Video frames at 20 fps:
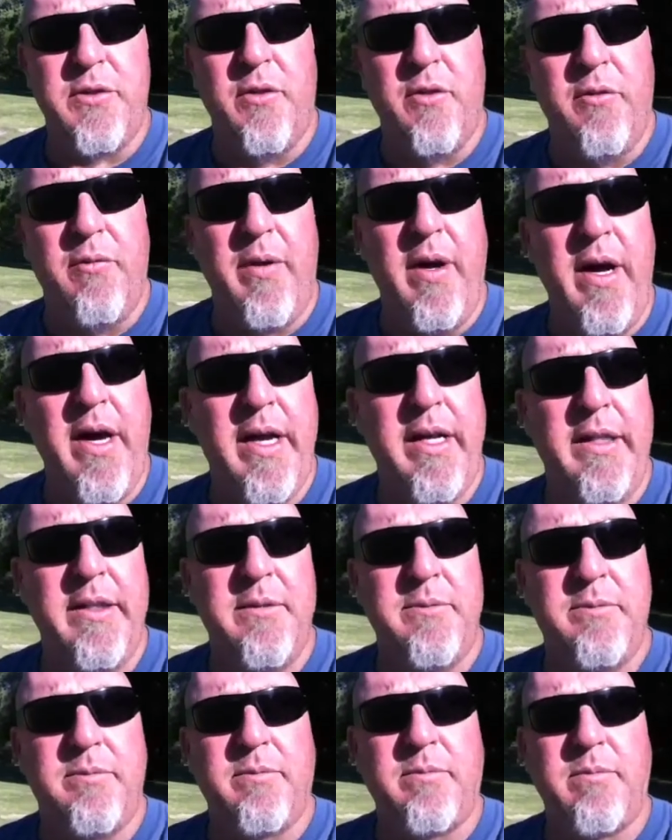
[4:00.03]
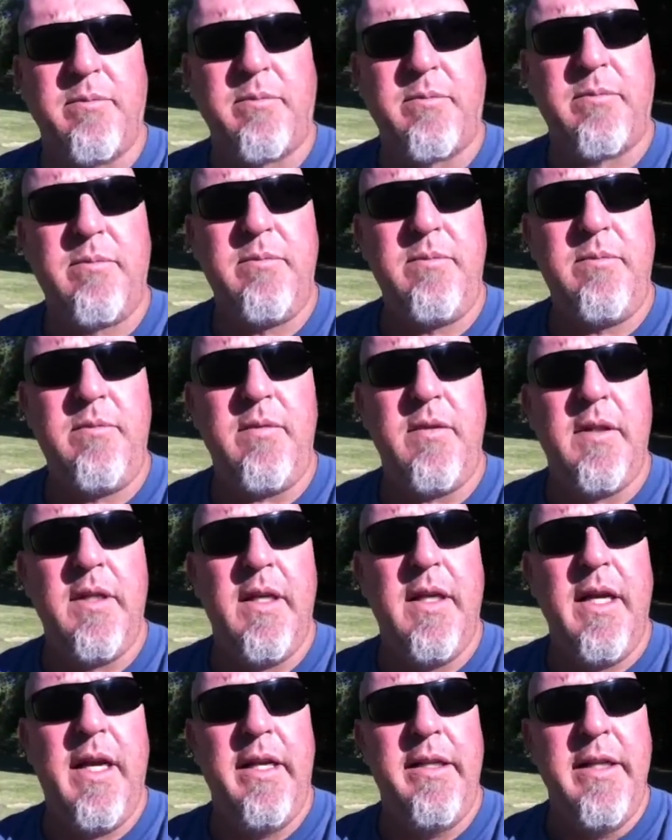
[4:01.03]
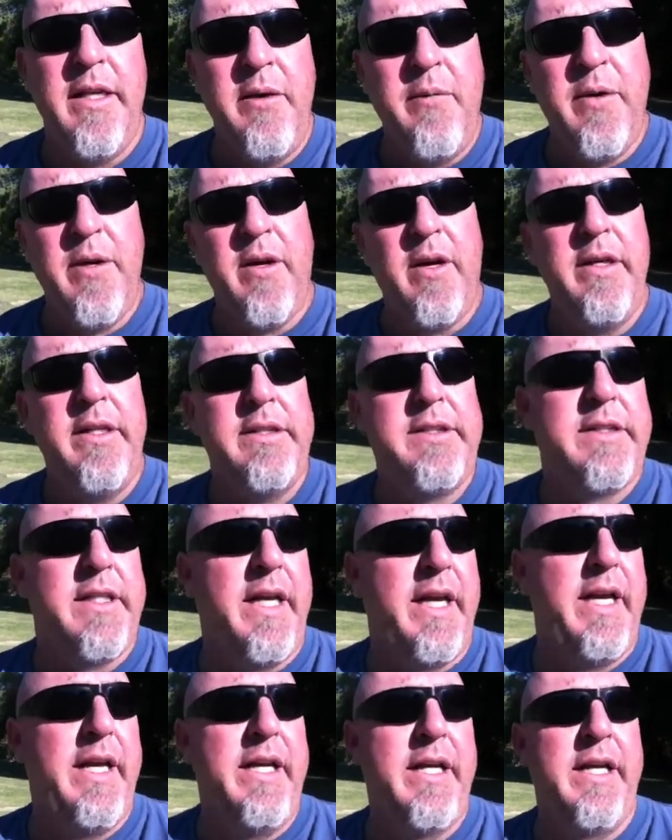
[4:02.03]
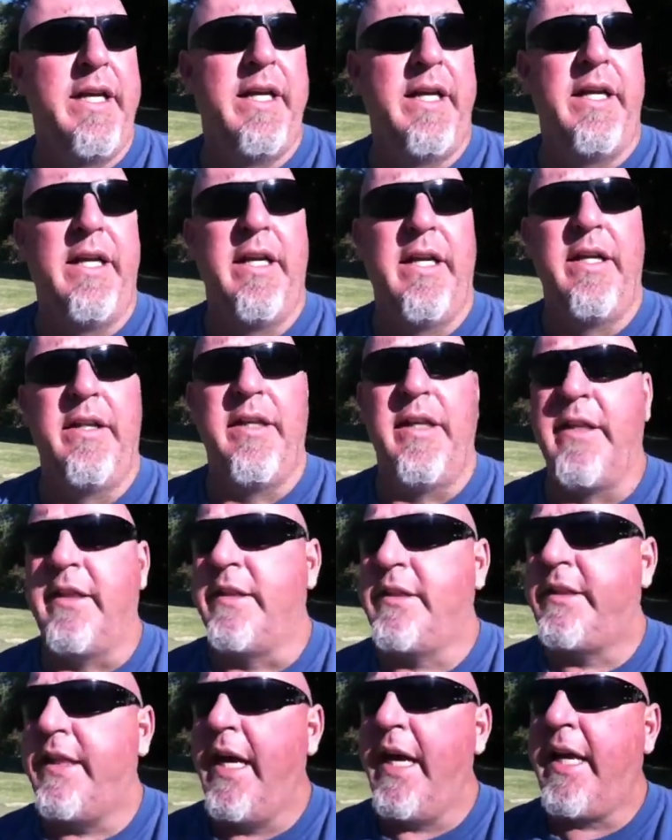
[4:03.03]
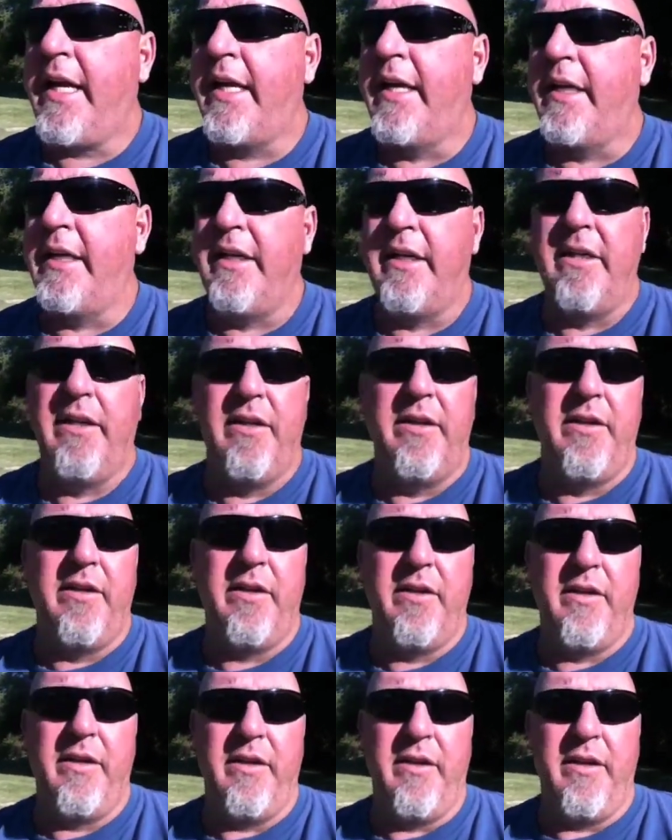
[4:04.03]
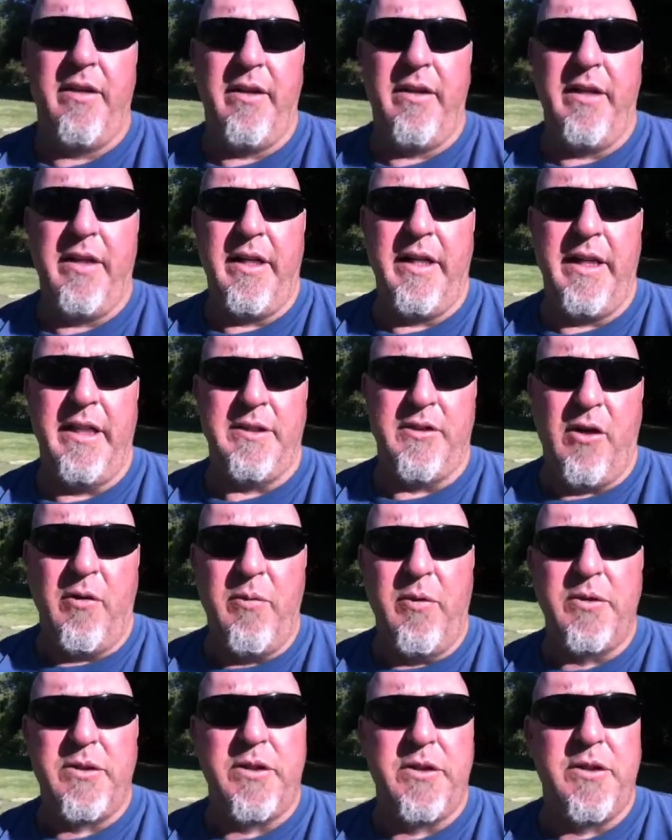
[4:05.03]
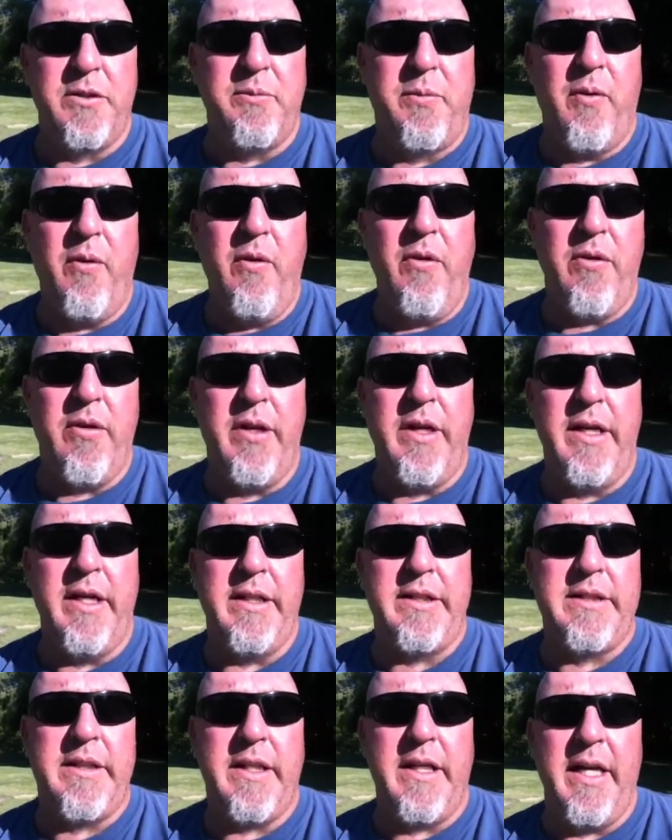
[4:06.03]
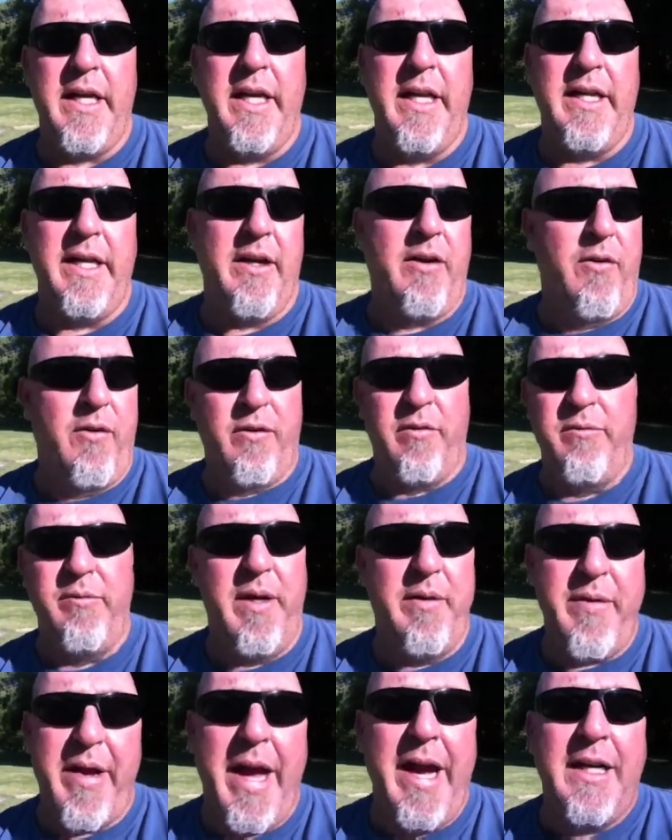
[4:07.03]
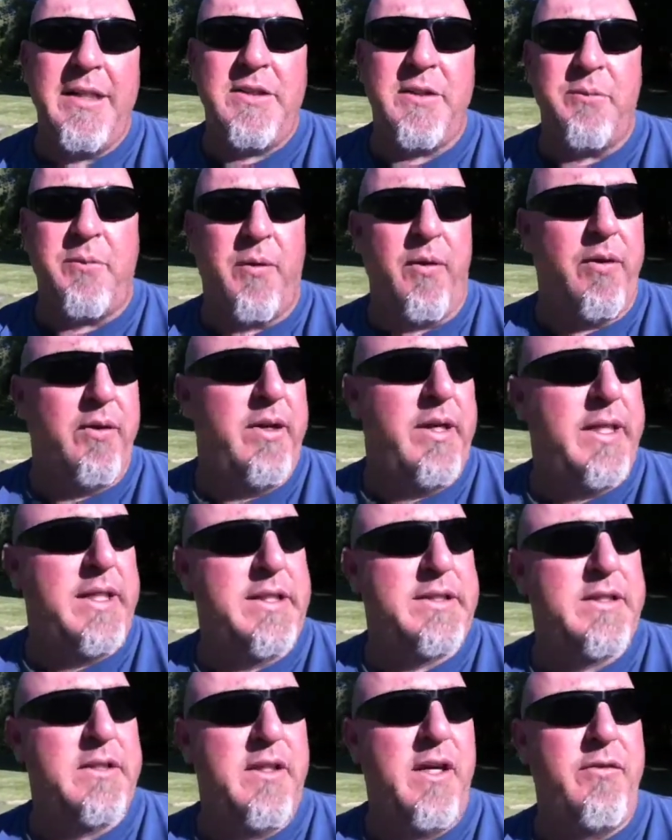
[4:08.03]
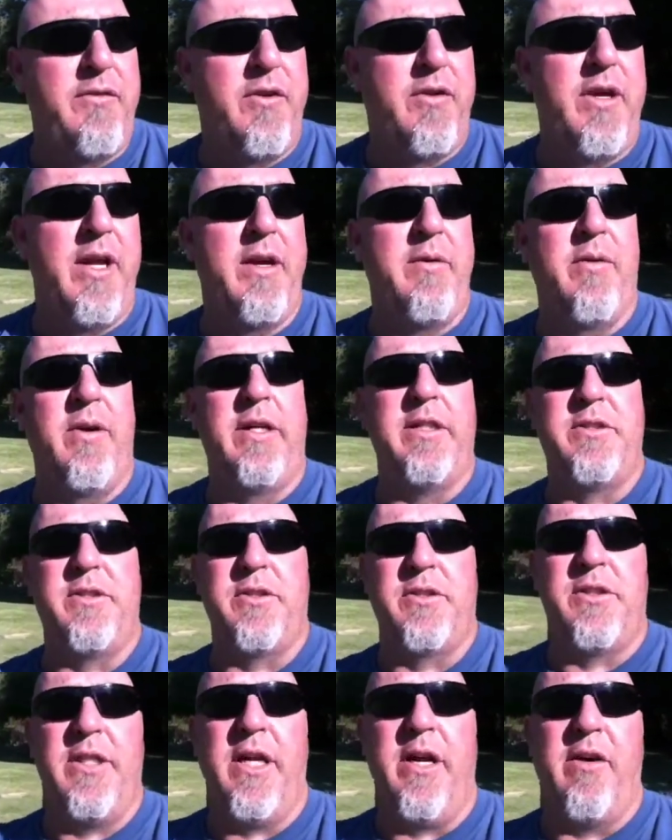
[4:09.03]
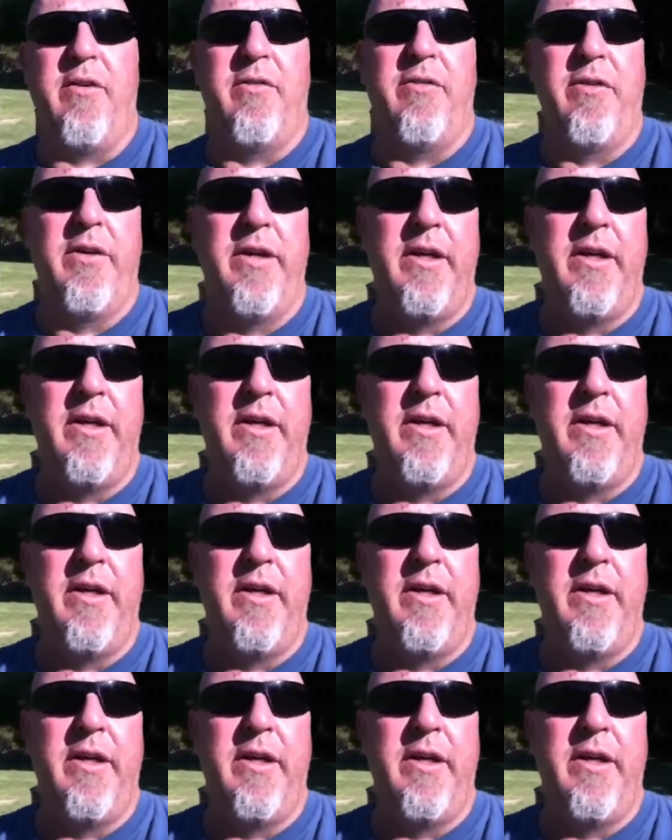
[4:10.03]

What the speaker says: soul, and mind. And then he went on to say that the second is almost as important, or maybe as important, and it's love your neighbor as yourself.